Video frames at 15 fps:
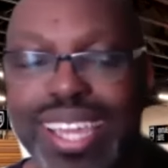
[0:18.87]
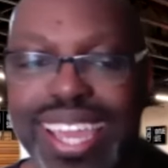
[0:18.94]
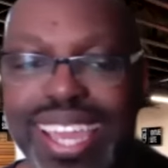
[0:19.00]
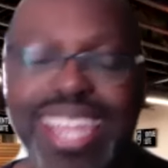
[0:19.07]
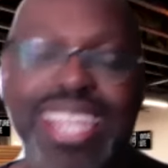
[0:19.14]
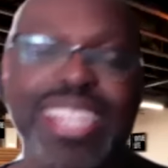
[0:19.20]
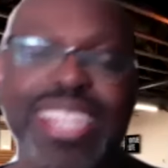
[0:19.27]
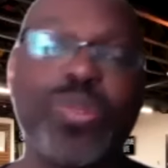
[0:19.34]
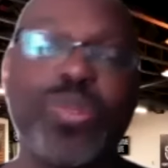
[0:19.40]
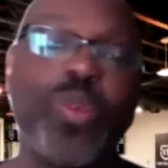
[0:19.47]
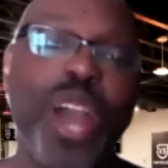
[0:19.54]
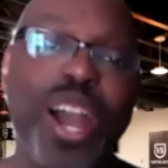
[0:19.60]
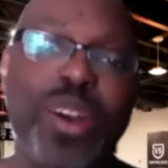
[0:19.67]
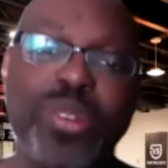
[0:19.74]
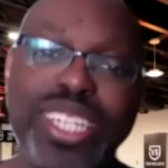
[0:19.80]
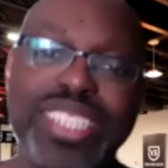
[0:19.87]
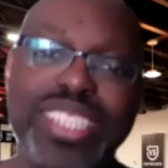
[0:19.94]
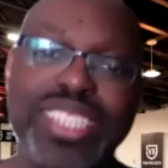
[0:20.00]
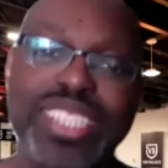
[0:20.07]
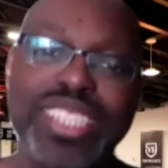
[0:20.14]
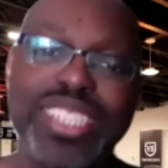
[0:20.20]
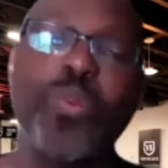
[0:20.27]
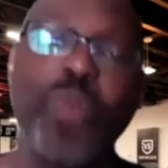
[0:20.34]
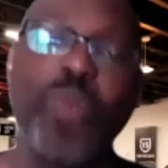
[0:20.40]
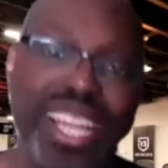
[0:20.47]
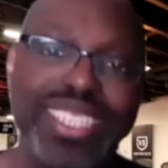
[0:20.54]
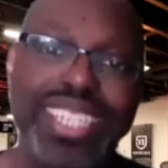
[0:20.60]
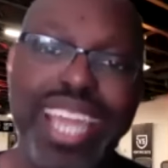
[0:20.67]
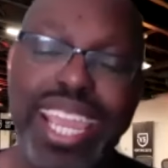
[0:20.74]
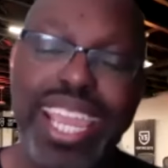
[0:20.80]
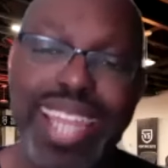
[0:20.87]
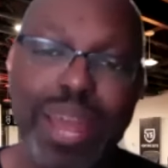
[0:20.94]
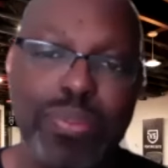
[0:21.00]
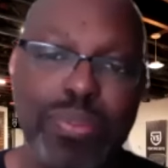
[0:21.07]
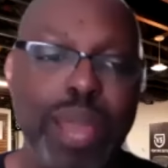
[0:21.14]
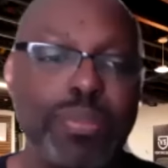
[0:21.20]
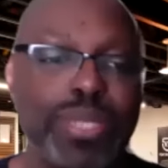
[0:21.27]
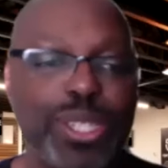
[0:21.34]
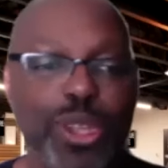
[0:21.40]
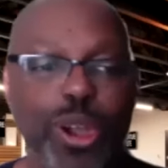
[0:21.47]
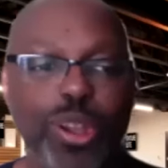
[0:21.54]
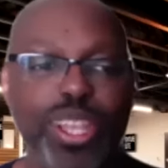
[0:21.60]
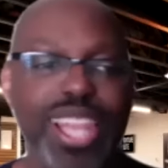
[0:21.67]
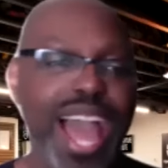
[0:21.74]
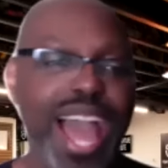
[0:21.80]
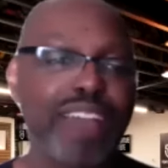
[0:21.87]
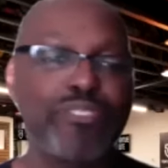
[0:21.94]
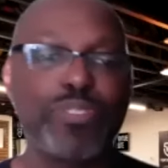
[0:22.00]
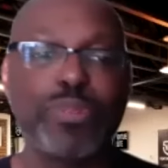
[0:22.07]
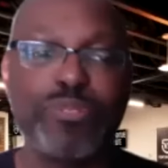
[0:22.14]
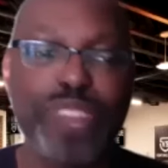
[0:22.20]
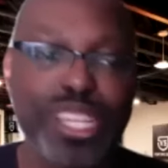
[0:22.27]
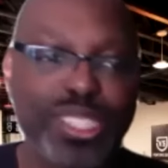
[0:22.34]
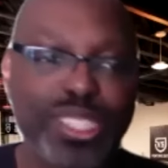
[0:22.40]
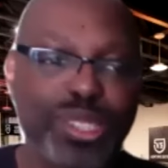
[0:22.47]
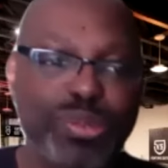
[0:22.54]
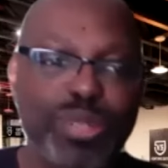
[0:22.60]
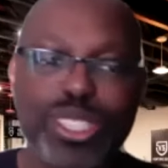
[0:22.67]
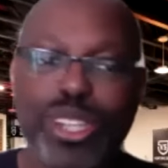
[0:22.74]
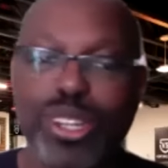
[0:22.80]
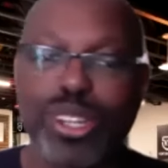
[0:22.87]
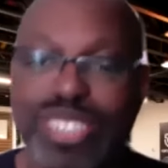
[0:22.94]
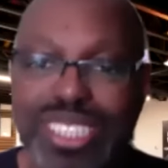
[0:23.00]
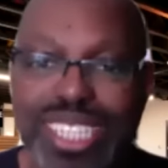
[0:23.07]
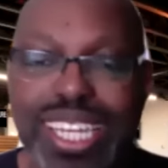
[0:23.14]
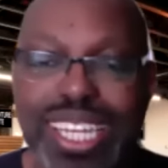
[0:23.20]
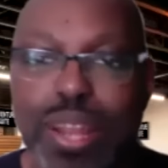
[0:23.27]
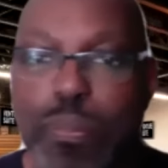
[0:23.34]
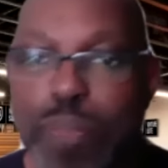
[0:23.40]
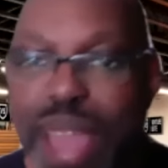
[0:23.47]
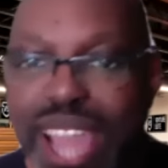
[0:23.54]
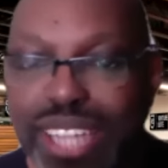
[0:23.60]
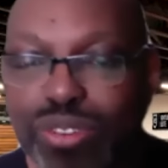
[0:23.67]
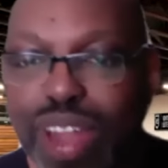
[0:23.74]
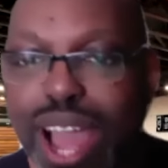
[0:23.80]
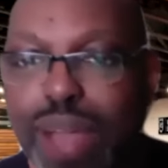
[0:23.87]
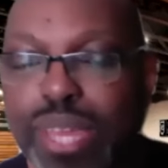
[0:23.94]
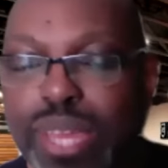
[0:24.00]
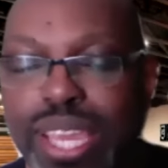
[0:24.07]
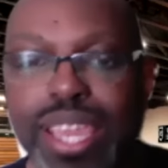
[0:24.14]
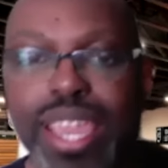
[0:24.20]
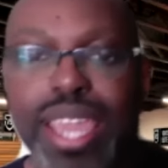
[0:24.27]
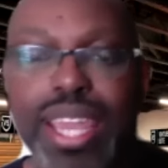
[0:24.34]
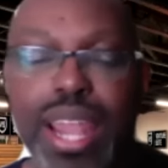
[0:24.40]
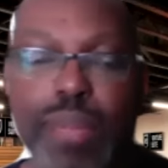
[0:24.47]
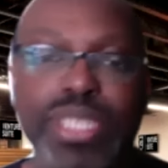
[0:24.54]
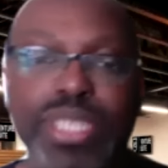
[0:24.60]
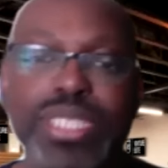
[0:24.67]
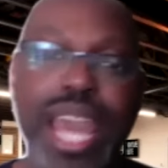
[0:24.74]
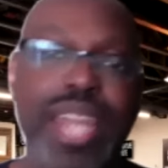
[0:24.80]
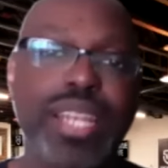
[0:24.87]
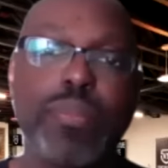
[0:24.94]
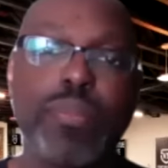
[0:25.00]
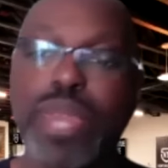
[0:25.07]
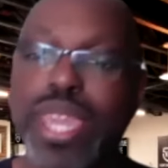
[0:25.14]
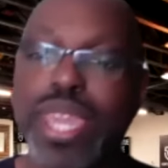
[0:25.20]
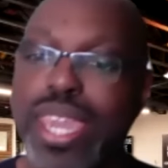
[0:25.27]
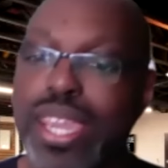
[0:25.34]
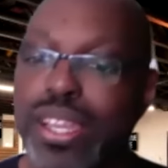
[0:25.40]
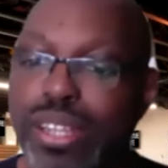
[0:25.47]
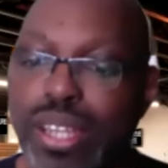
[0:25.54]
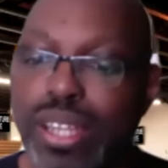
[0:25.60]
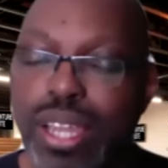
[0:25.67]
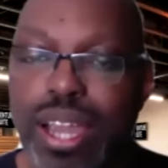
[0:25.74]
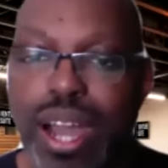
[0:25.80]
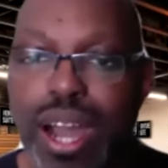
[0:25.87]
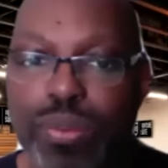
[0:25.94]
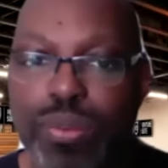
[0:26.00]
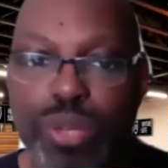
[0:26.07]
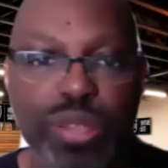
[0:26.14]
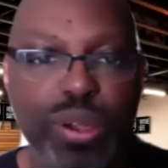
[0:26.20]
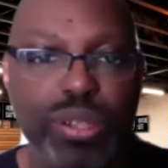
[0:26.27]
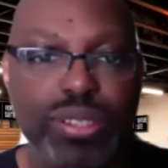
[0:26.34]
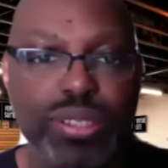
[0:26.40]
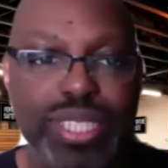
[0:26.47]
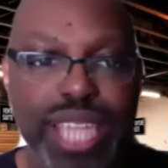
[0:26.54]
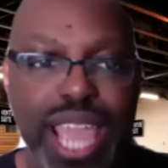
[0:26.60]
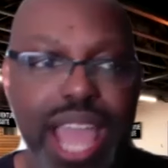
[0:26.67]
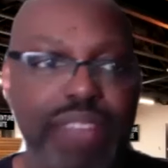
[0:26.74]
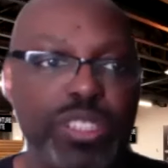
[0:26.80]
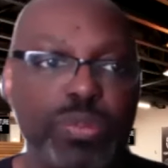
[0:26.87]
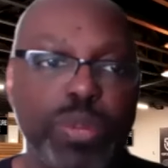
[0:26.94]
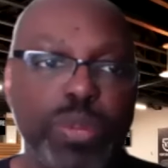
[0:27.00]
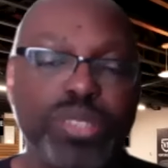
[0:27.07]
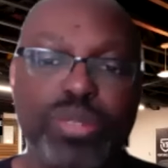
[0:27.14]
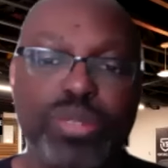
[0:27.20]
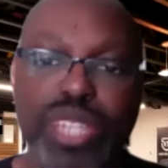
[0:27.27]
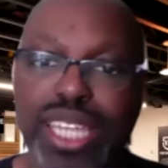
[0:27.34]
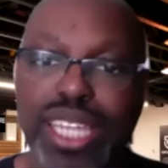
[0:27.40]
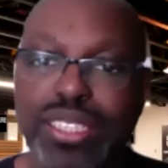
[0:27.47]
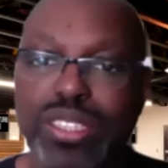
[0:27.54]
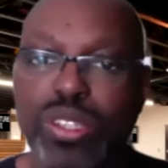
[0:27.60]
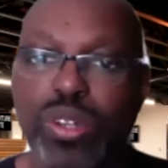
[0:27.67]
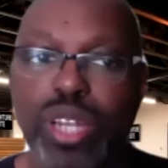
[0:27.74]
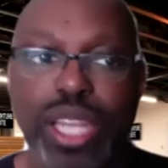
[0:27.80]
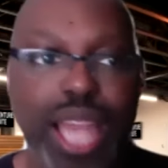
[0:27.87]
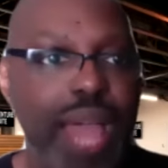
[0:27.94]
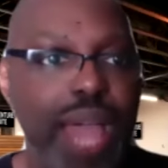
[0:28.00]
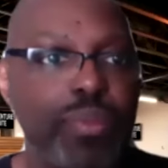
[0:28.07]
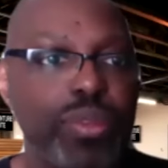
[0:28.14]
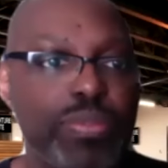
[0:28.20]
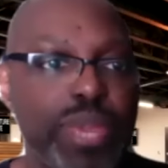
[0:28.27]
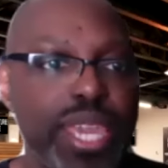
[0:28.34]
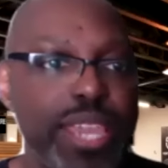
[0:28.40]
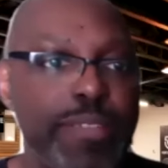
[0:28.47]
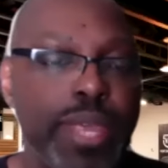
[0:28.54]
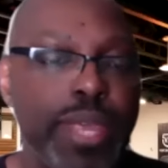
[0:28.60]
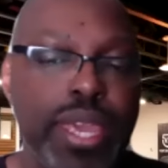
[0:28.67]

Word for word: It is Wellness Wednesday. And I'm coming to y'all live from the Venture Suite. Y'all can see it in the backdrop. And I'm excited to be here uh, with you all today. I have a special guest that's on the line with me.